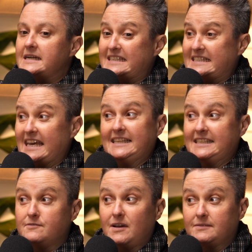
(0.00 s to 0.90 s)
The second
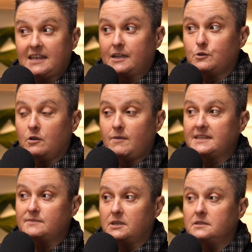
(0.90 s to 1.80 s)
is around sexual
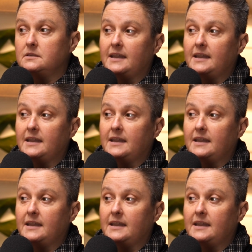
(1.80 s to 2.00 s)
harassment.